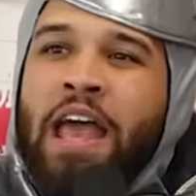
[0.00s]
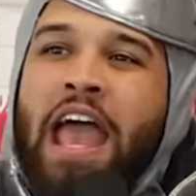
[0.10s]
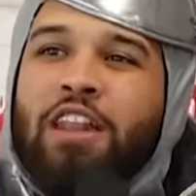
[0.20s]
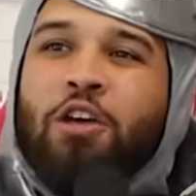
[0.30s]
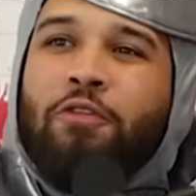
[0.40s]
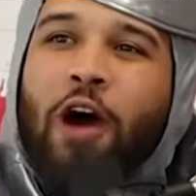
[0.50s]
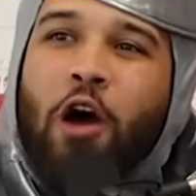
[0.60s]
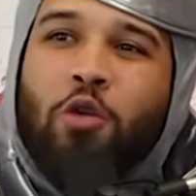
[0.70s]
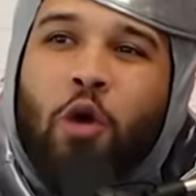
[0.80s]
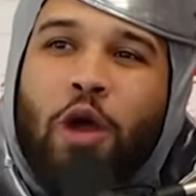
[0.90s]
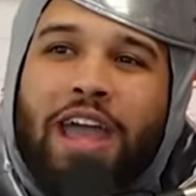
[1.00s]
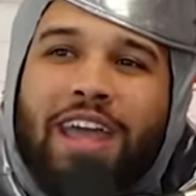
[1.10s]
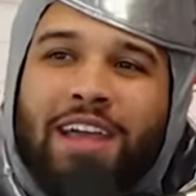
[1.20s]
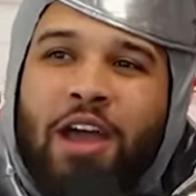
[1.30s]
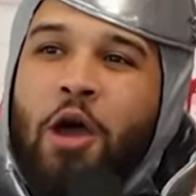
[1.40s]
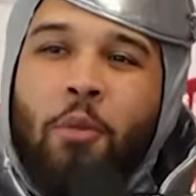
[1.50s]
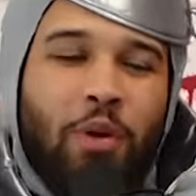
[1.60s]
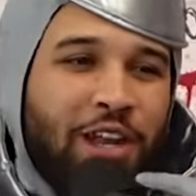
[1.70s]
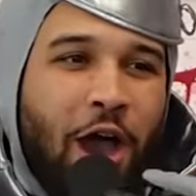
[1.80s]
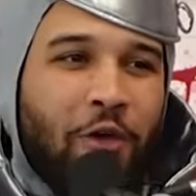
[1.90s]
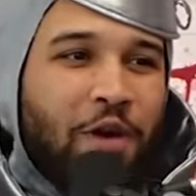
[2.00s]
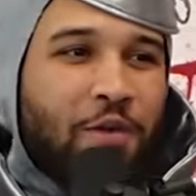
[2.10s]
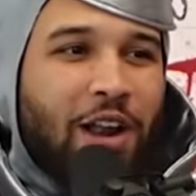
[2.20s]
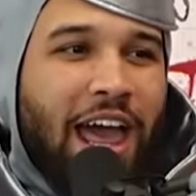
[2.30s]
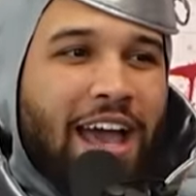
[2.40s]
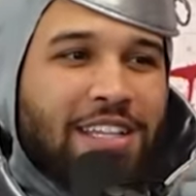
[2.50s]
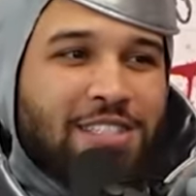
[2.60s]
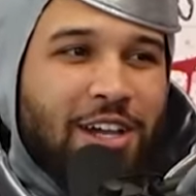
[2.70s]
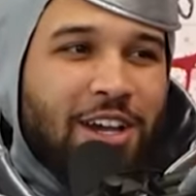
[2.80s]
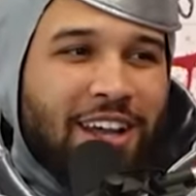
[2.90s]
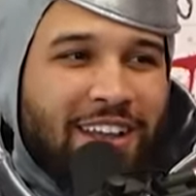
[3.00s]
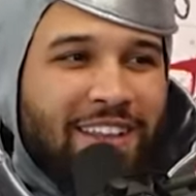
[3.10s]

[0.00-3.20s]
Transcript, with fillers: and the phone will ring, but no one will answer.